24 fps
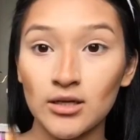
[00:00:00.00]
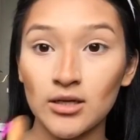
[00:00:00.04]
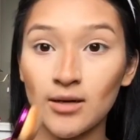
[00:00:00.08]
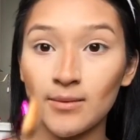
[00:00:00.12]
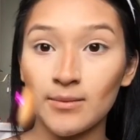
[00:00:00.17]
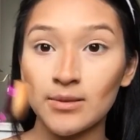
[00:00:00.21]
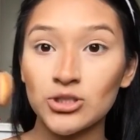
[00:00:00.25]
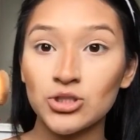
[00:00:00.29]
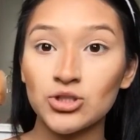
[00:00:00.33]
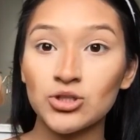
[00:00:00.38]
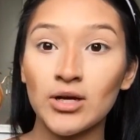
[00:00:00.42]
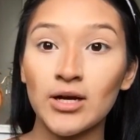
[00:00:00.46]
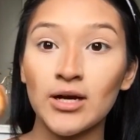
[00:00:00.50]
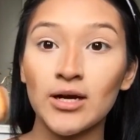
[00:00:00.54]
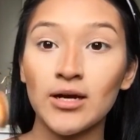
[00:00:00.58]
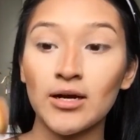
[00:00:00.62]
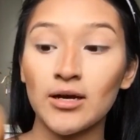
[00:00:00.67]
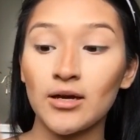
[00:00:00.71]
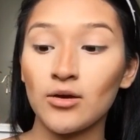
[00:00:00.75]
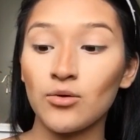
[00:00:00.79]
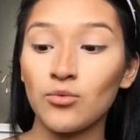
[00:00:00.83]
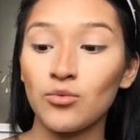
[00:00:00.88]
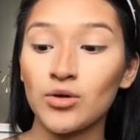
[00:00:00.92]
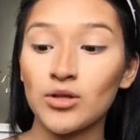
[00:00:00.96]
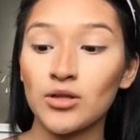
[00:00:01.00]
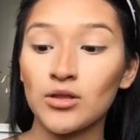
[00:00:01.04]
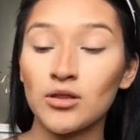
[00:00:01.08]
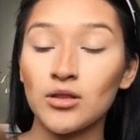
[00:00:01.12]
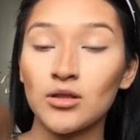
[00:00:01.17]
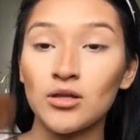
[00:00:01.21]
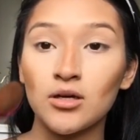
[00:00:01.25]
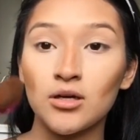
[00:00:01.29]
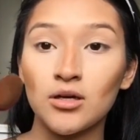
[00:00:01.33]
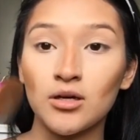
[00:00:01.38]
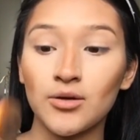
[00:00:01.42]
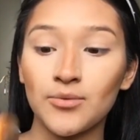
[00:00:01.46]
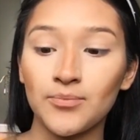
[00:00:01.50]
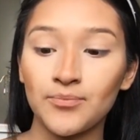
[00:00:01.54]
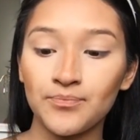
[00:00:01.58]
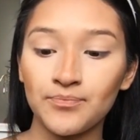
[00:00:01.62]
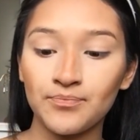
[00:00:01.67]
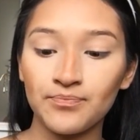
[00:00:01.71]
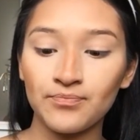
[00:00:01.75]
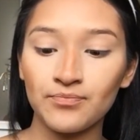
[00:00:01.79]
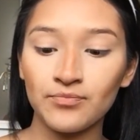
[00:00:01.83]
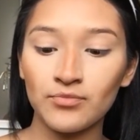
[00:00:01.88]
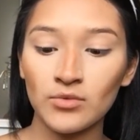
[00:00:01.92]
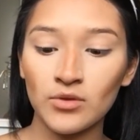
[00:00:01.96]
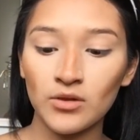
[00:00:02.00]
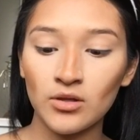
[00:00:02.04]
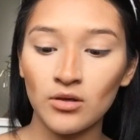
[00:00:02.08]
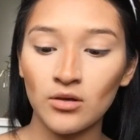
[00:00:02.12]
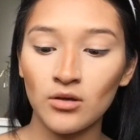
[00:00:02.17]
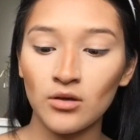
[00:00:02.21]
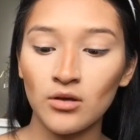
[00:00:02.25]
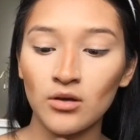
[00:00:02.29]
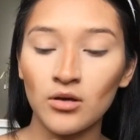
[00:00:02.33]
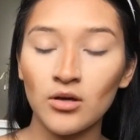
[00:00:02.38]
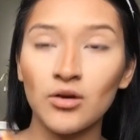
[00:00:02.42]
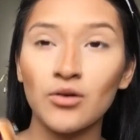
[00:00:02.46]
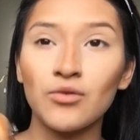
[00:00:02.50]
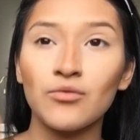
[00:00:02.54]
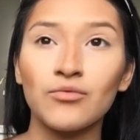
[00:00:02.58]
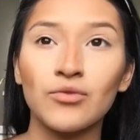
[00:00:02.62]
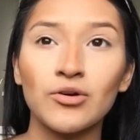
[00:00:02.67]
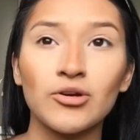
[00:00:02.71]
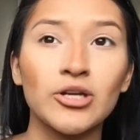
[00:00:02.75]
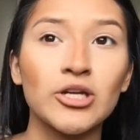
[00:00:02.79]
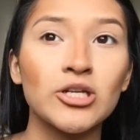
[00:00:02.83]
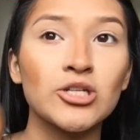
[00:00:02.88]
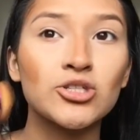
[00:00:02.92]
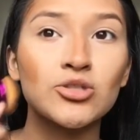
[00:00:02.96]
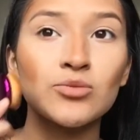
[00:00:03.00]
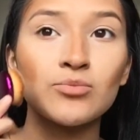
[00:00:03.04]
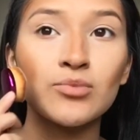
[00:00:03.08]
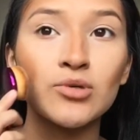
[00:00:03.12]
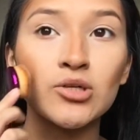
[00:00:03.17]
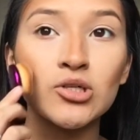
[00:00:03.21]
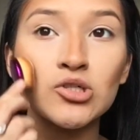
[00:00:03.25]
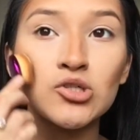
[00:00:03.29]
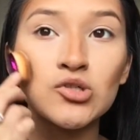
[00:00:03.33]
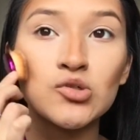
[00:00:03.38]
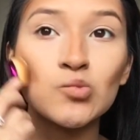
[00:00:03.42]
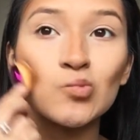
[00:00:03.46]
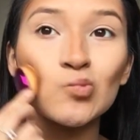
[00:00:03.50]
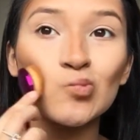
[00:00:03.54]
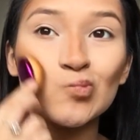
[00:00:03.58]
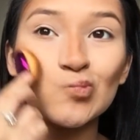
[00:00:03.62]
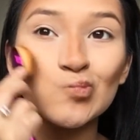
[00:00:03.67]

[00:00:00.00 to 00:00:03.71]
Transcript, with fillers: I'm gonna try with the foundation brush